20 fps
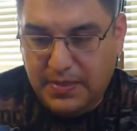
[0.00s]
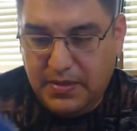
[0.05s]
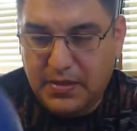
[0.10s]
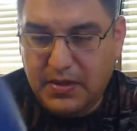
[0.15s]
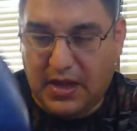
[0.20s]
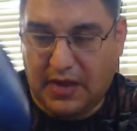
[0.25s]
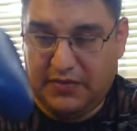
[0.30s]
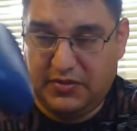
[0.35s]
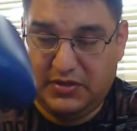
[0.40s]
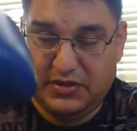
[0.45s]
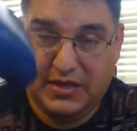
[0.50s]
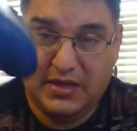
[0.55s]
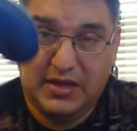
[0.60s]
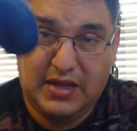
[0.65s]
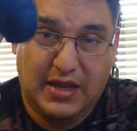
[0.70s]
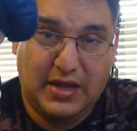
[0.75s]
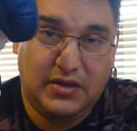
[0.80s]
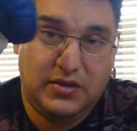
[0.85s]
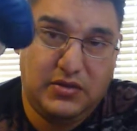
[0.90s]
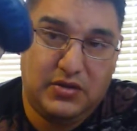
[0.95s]
Having said
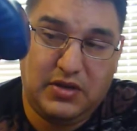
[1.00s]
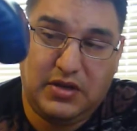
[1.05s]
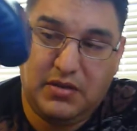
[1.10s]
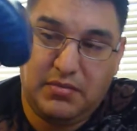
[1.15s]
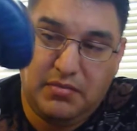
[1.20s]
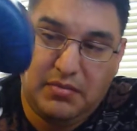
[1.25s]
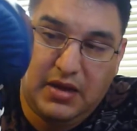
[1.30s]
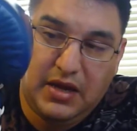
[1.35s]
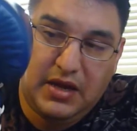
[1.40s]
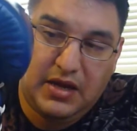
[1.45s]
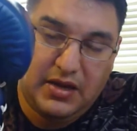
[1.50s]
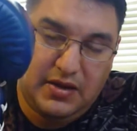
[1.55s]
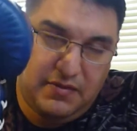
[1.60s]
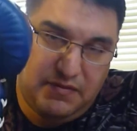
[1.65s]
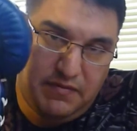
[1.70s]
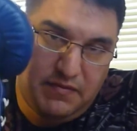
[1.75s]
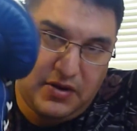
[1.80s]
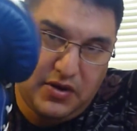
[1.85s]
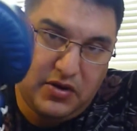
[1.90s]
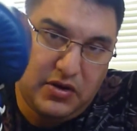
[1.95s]
that, you can make a
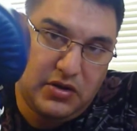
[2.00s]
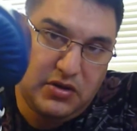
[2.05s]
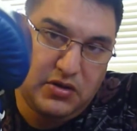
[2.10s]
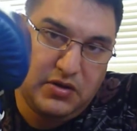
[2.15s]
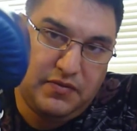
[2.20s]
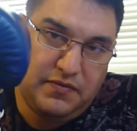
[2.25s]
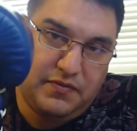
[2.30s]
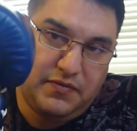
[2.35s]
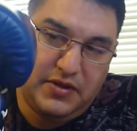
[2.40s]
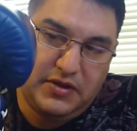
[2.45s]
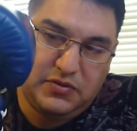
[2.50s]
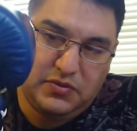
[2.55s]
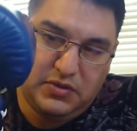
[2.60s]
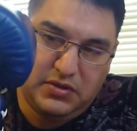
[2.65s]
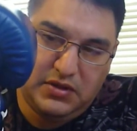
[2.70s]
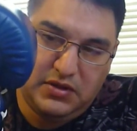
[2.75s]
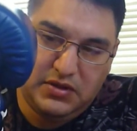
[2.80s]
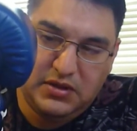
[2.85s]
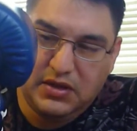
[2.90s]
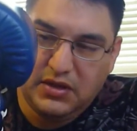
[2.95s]
very good fist with
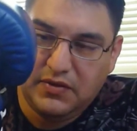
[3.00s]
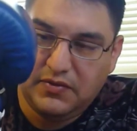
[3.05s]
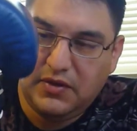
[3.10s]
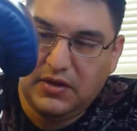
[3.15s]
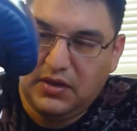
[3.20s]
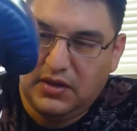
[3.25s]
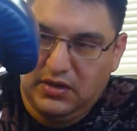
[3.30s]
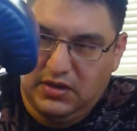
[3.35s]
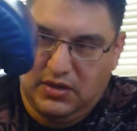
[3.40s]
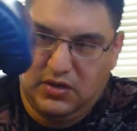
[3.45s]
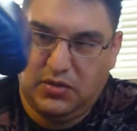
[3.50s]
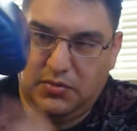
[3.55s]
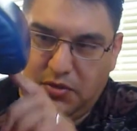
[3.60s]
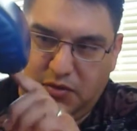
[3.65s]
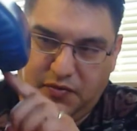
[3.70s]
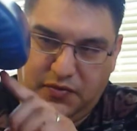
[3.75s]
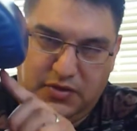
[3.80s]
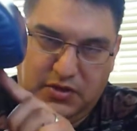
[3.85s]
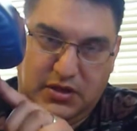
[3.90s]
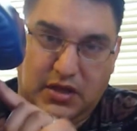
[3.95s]
this glove. It
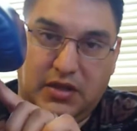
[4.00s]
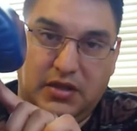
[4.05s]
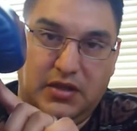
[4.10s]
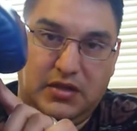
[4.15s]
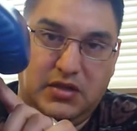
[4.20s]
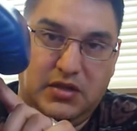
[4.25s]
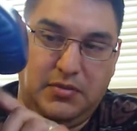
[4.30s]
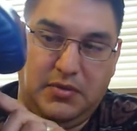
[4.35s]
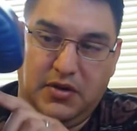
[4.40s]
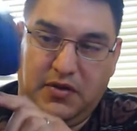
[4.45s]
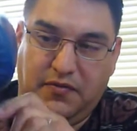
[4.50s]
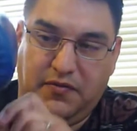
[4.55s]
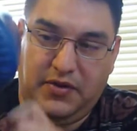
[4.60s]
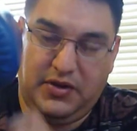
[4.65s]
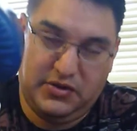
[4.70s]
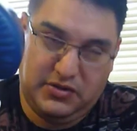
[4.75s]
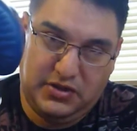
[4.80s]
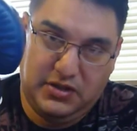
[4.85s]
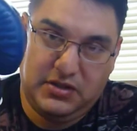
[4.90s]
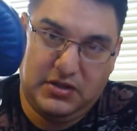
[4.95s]
almost feels like the tip of your
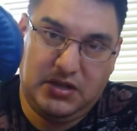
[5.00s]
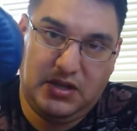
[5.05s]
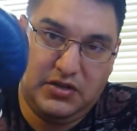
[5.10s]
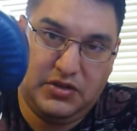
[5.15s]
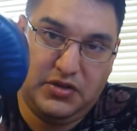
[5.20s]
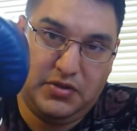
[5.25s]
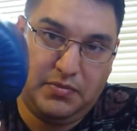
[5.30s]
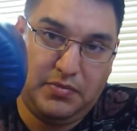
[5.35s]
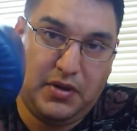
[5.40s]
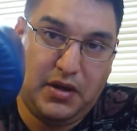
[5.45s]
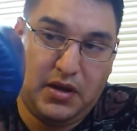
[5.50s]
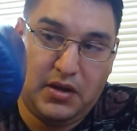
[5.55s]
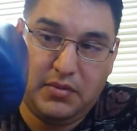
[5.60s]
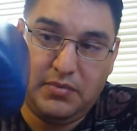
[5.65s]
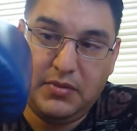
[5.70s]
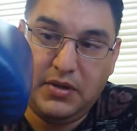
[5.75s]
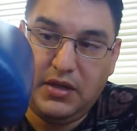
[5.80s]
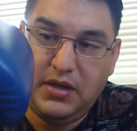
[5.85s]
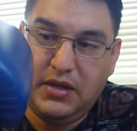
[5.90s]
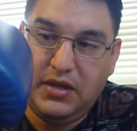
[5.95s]
fingers can touch your palm,
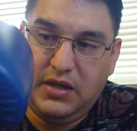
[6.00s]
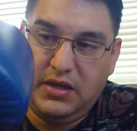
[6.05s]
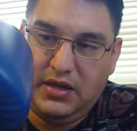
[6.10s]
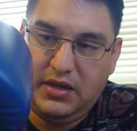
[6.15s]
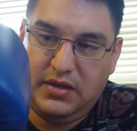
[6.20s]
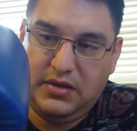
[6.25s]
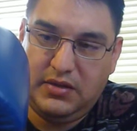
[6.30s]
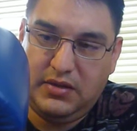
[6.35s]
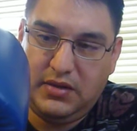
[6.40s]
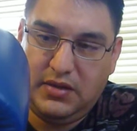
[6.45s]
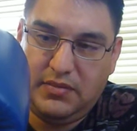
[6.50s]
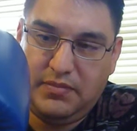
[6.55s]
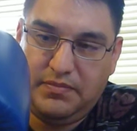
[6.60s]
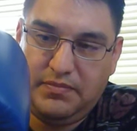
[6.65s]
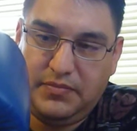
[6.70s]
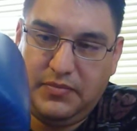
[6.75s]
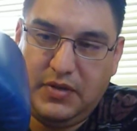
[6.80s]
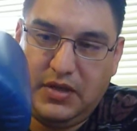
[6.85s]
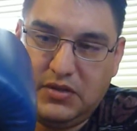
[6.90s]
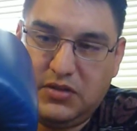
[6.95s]
and
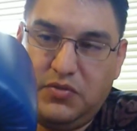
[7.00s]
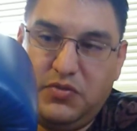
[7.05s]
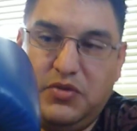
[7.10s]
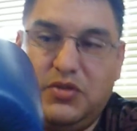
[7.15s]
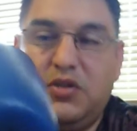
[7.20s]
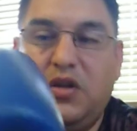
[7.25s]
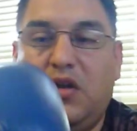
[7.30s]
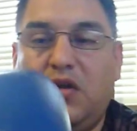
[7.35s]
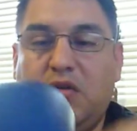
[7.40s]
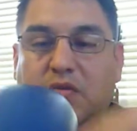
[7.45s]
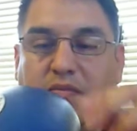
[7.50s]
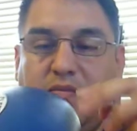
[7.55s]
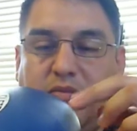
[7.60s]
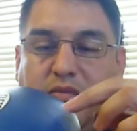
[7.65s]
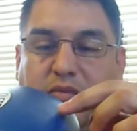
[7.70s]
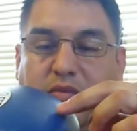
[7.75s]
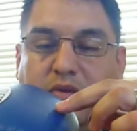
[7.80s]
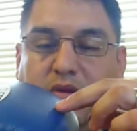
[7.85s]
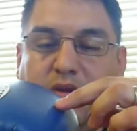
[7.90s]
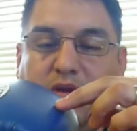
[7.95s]
as a result,
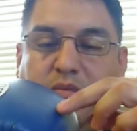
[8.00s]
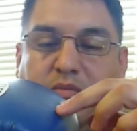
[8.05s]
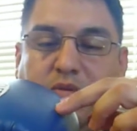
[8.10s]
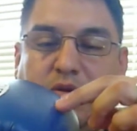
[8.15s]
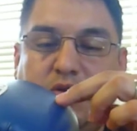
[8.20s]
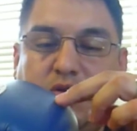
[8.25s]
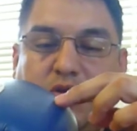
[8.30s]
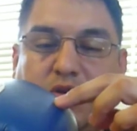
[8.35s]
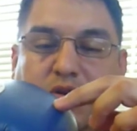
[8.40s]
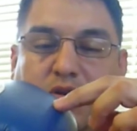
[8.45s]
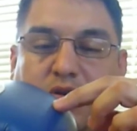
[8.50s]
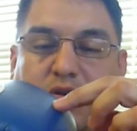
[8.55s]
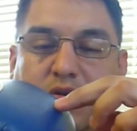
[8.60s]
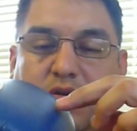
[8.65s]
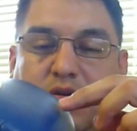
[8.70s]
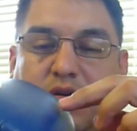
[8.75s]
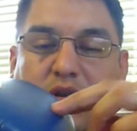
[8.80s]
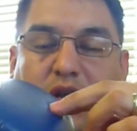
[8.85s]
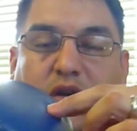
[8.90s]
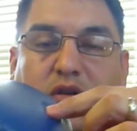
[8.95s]
it puts your
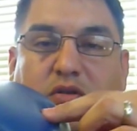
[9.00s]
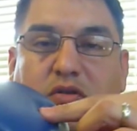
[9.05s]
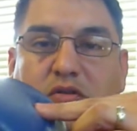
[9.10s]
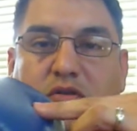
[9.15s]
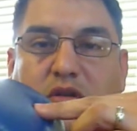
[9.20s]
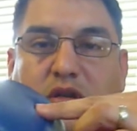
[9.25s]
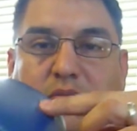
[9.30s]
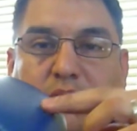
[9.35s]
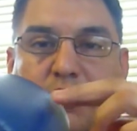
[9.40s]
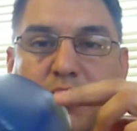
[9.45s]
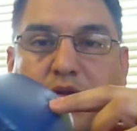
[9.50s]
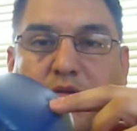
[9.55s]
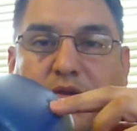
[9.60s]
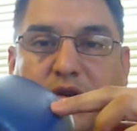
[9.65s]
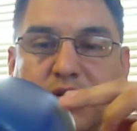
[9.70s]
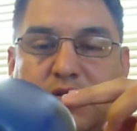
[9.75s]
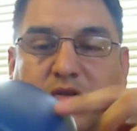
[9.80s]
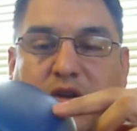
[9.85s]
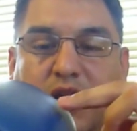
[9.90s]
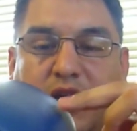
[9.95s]
knuckles in
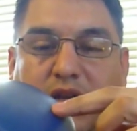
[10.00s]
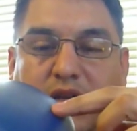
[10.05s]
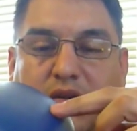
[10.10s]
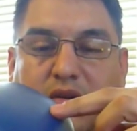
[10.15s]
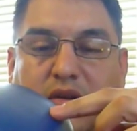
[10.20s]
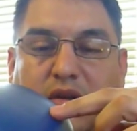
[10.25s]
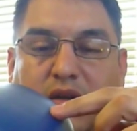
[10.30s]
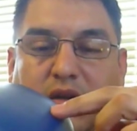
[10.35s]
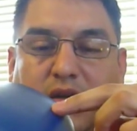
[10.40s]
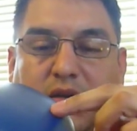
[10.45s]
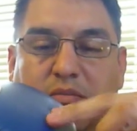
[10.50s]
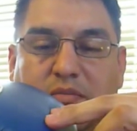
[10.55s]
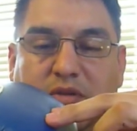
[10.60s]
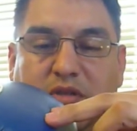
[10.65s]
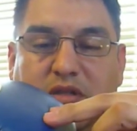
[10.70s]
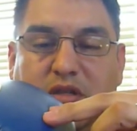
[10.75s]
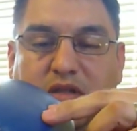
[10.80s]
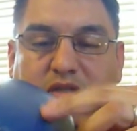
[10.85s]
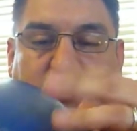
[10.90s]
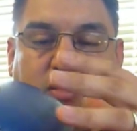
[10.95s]
perfect striking
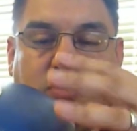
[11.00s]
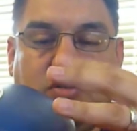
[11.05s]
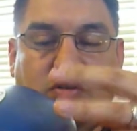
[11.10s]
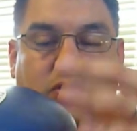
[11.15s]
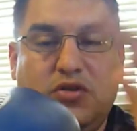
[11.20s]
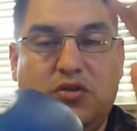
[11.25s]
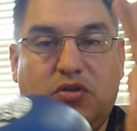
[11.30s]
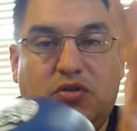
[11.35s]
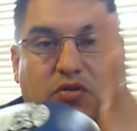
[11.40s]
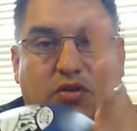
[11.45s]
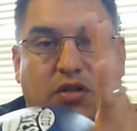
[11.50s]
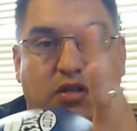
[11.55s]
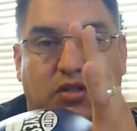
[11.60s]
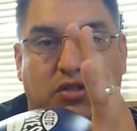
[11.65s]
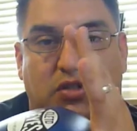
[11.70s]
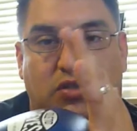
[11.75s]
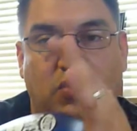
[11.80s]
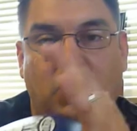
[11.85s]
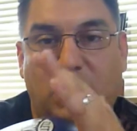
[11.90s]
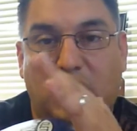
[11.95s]
position, so you do hit
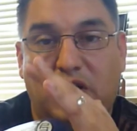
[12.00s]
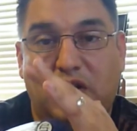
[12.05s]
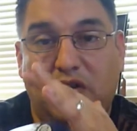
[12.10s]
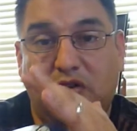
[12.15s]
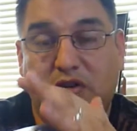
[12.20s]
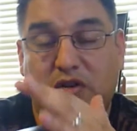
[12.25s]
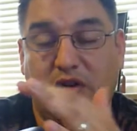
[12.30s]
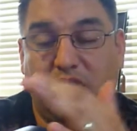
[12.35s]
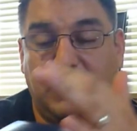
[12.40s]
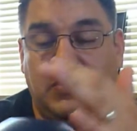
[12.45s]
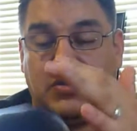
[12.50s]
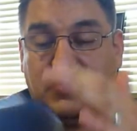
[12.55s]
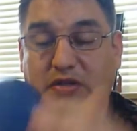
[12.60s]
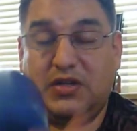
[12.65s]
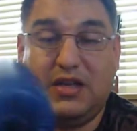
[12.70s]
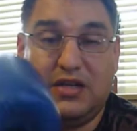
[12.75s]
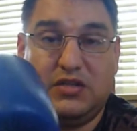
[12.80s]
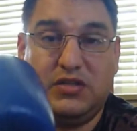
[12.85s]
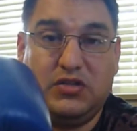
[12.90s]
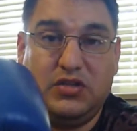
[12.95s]
squarely on your knuckles, and
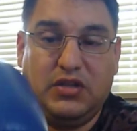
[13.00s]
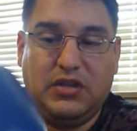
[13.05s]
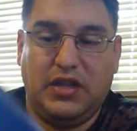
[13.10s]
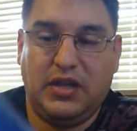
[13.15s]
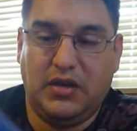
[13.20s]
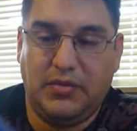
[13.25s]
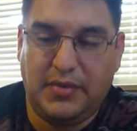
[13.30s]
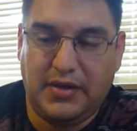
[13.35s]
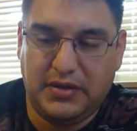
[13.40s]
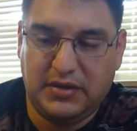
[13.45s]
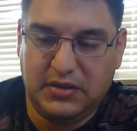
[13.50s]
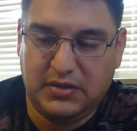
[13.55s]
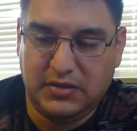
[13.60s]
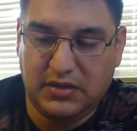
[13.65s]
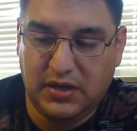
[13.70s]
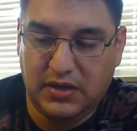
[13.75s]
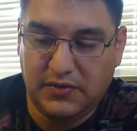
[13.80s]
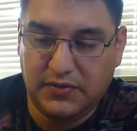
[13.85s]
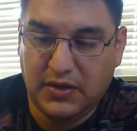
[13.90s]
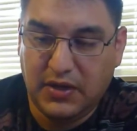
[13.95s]
that's a good thing about this
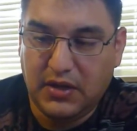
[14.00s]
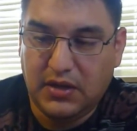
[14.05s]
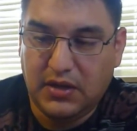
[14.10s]
glove.